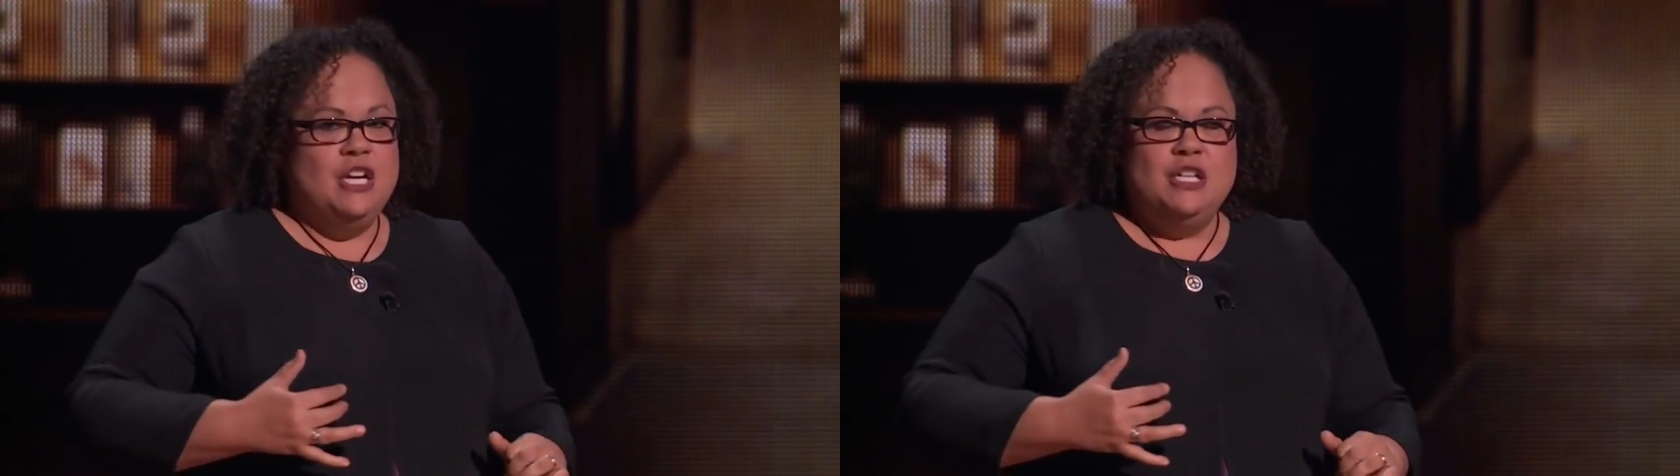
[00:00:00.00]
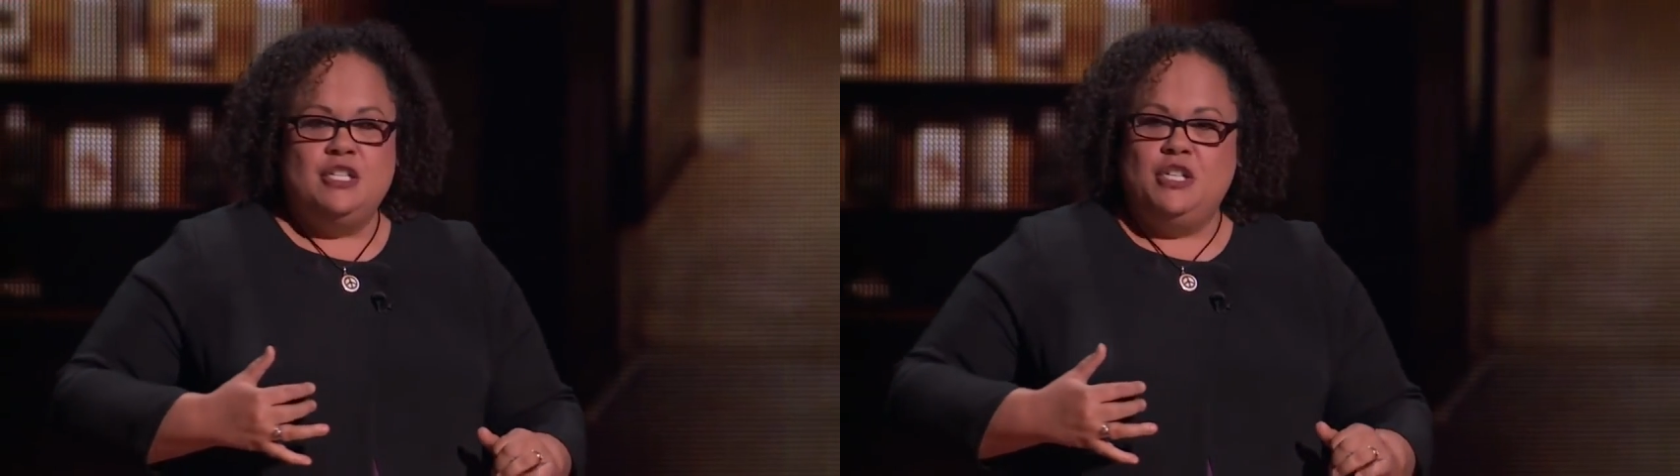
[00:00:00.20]

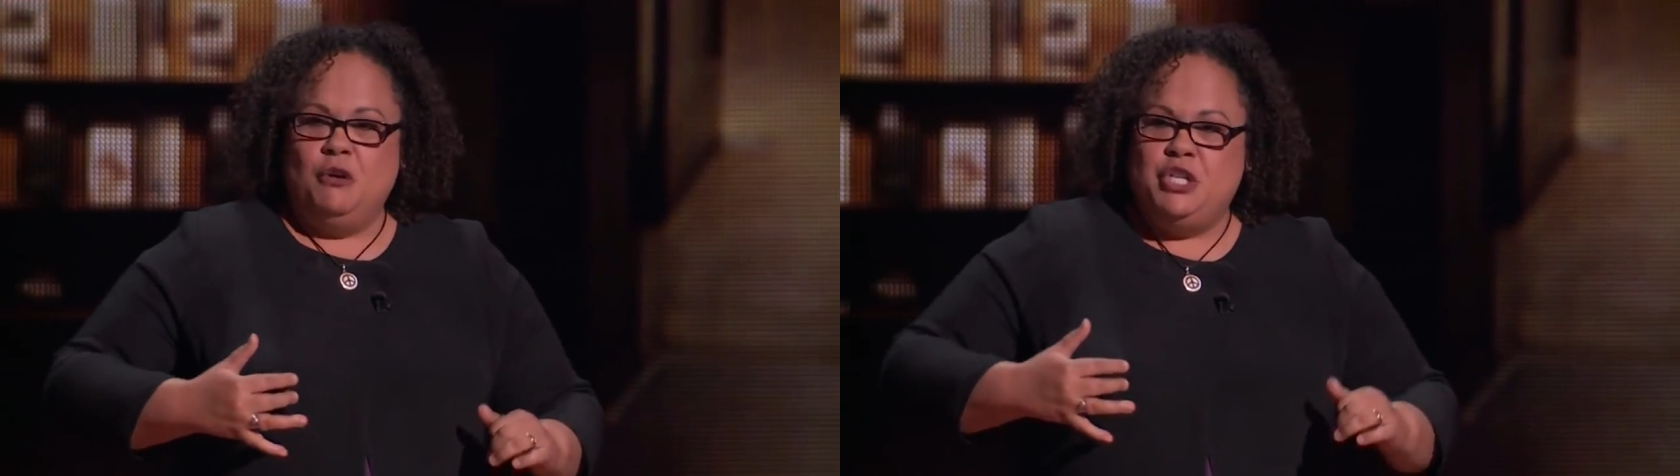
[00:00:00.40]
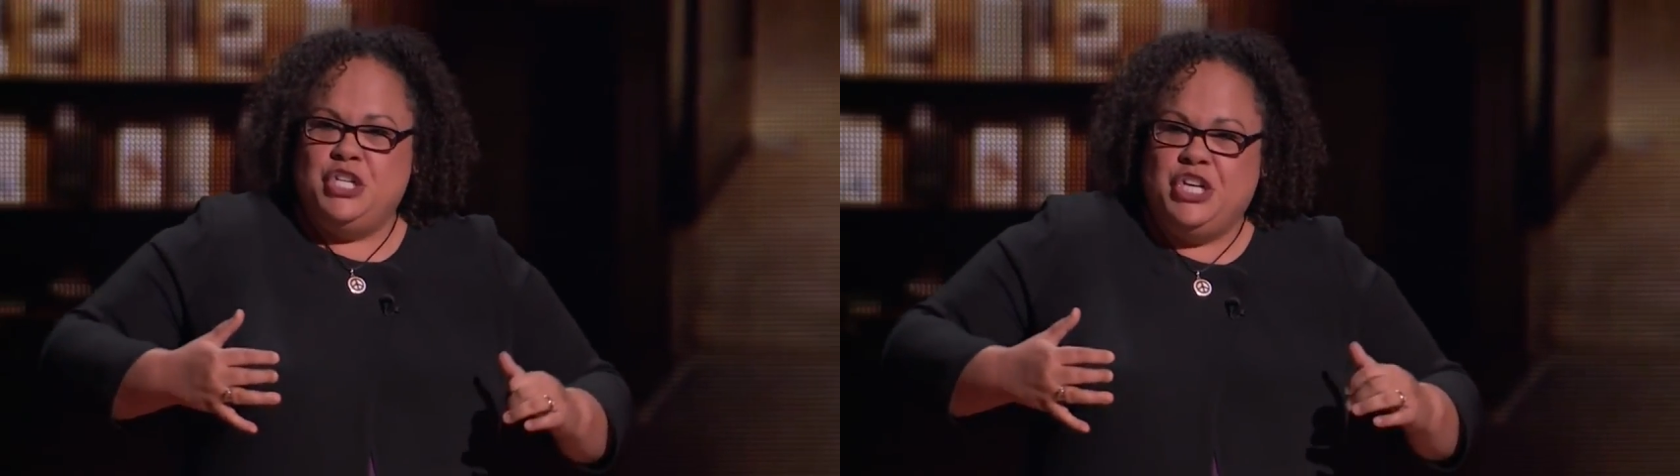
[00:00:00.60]
So
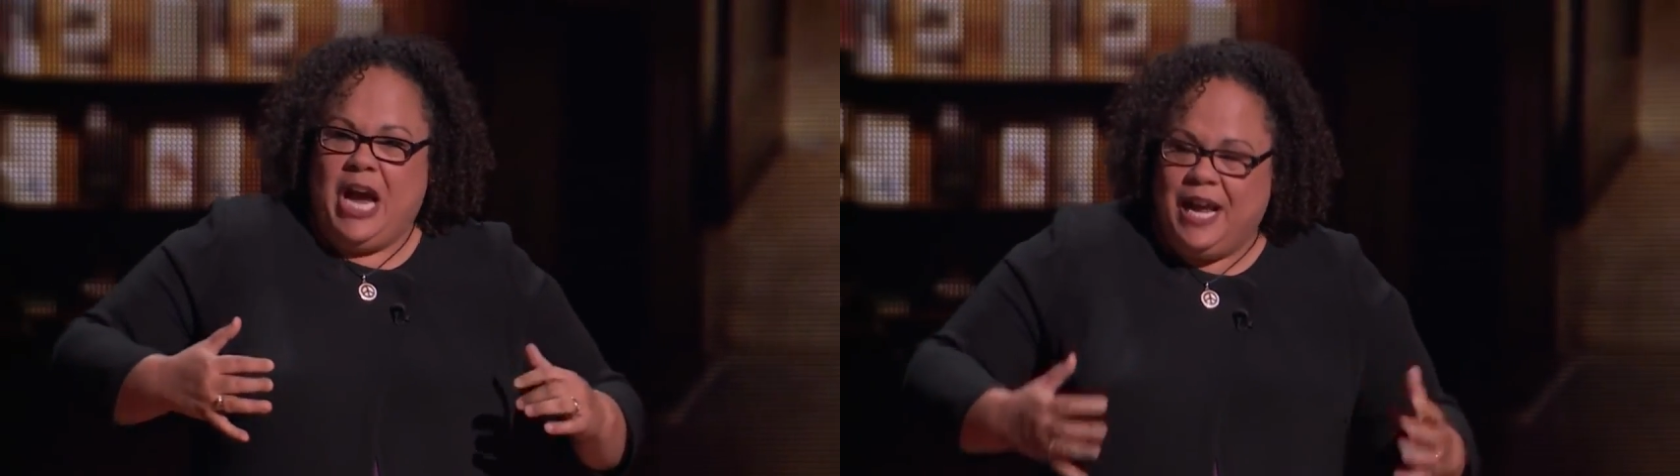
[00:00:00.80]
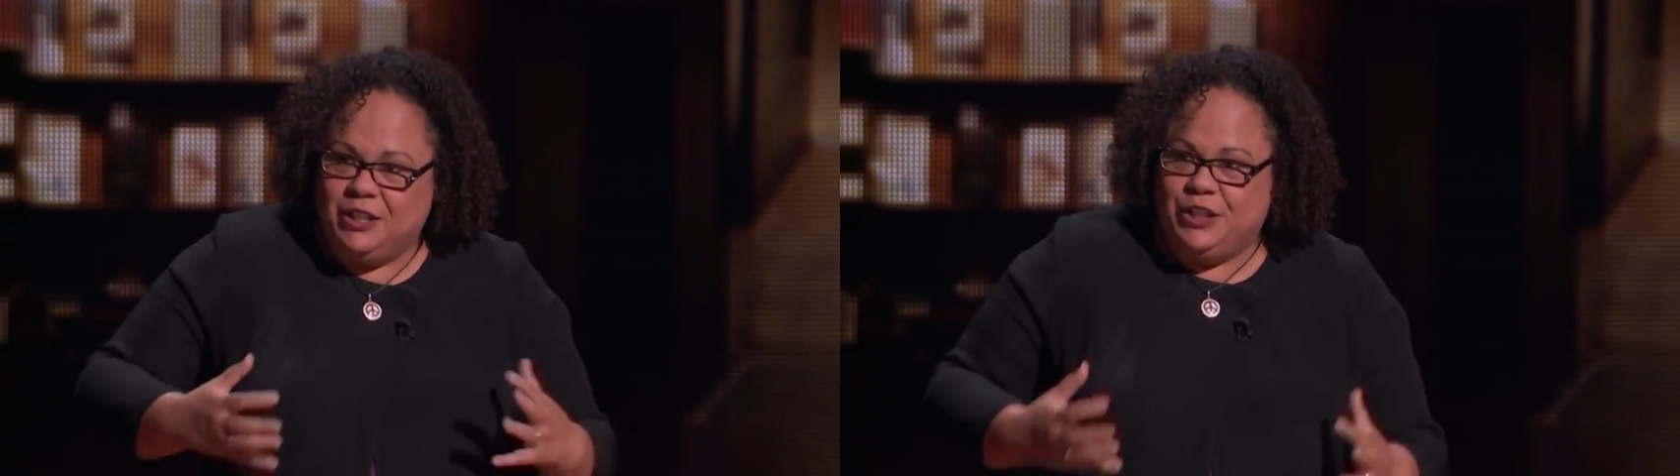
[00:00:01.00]

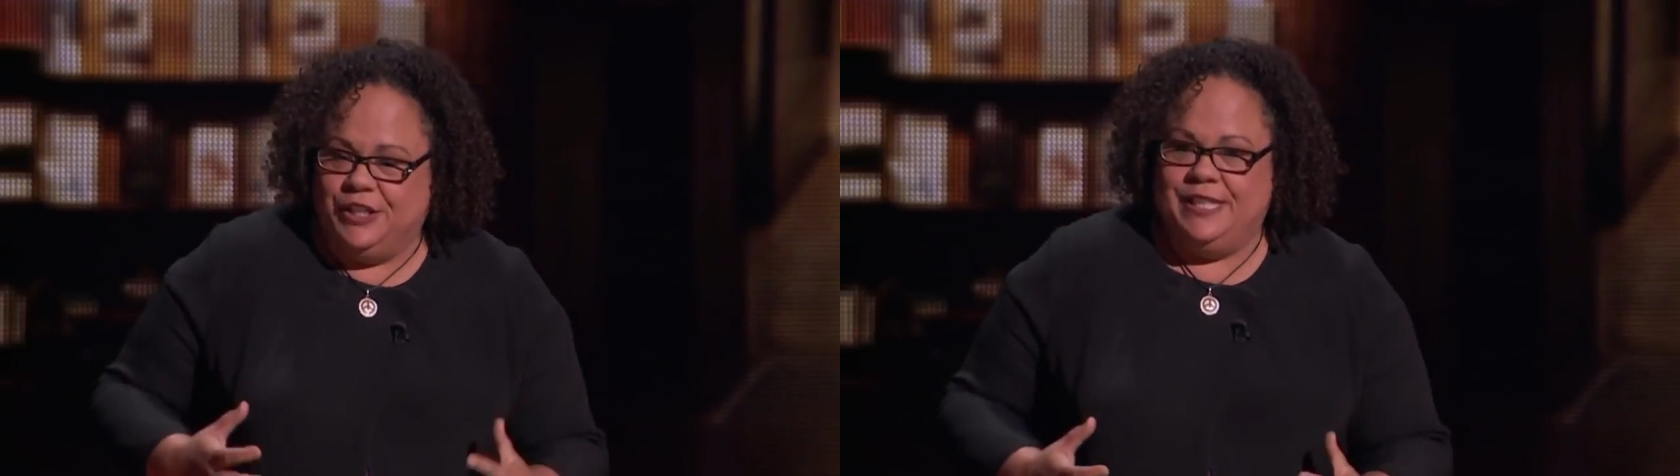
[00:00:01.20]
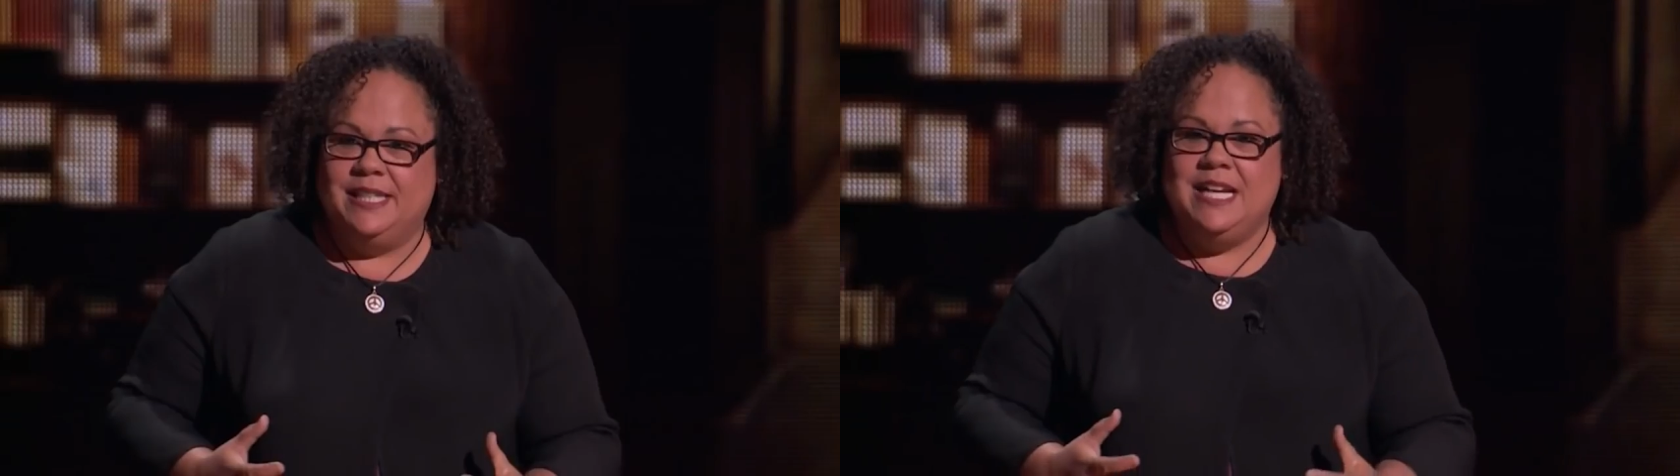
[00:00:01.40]

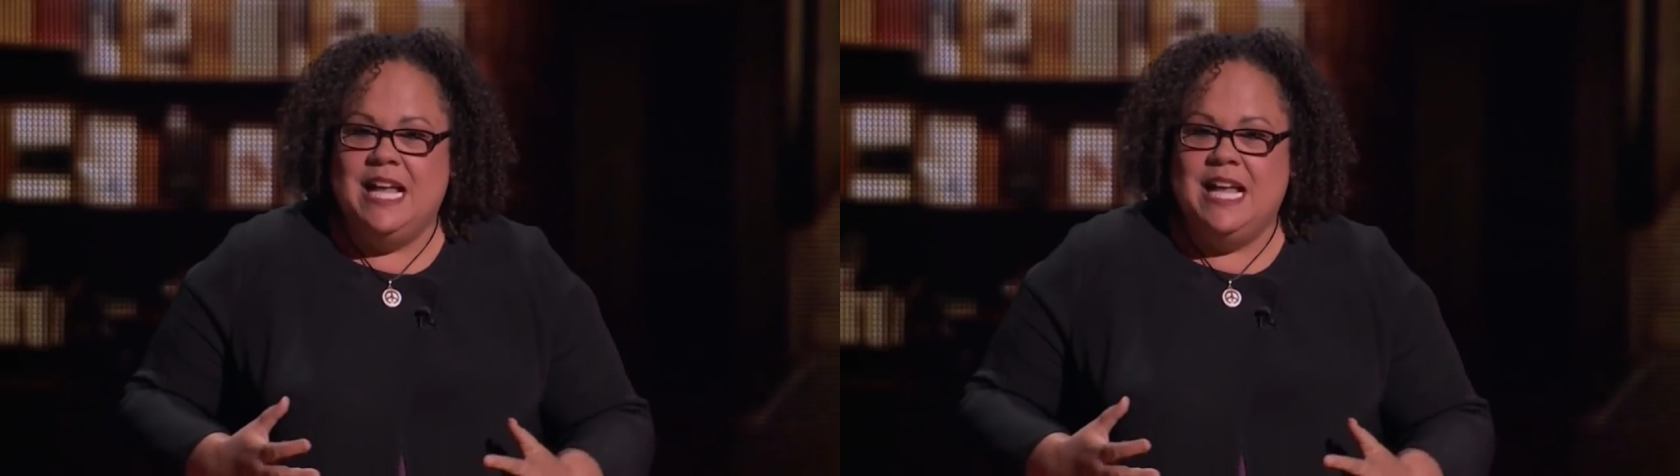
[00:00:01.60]
childhood